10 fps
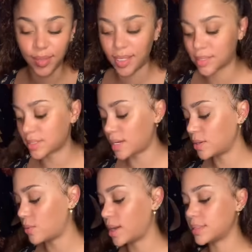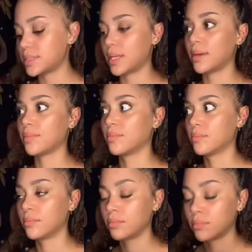That's kind of why it's like,
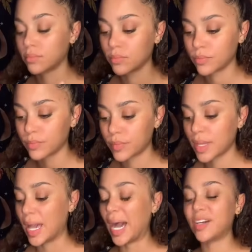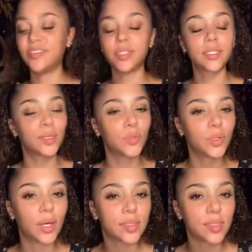I feel someone
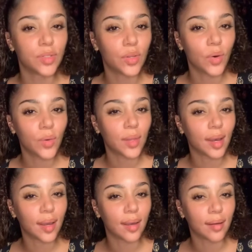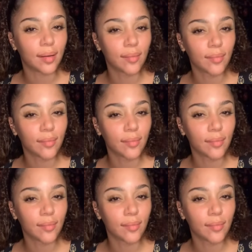has no like,